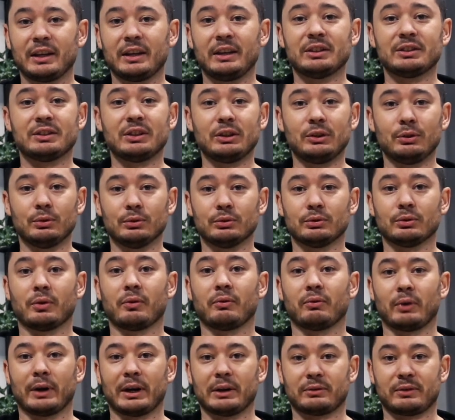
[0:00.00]
is the use
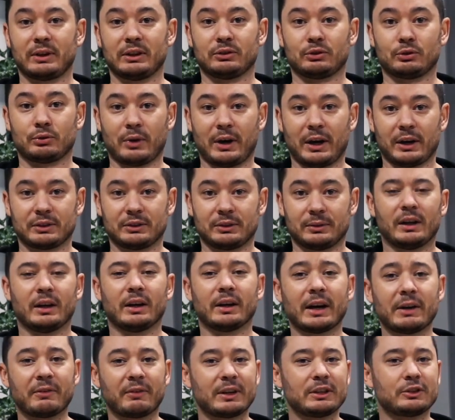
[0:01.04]
of reference tracks.
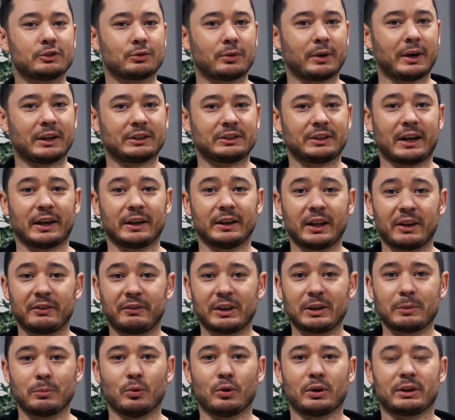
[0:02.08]
Reference tracks are
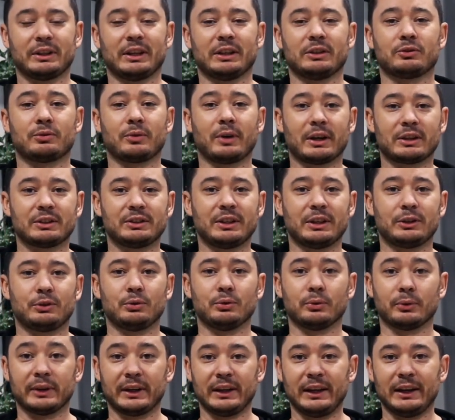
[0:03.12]
nothing more than tracks that
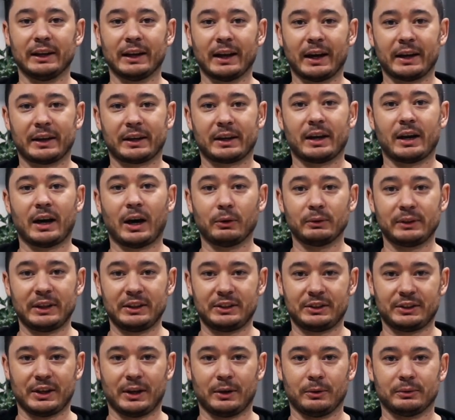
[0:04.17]
you really like how they
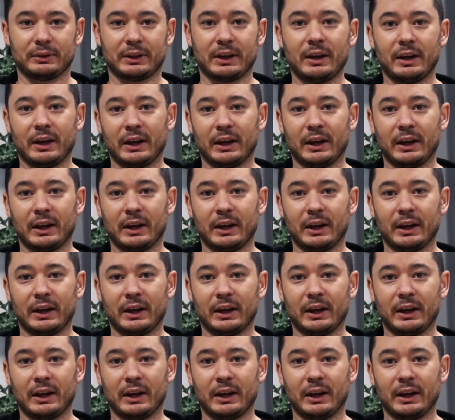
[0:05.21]
sound,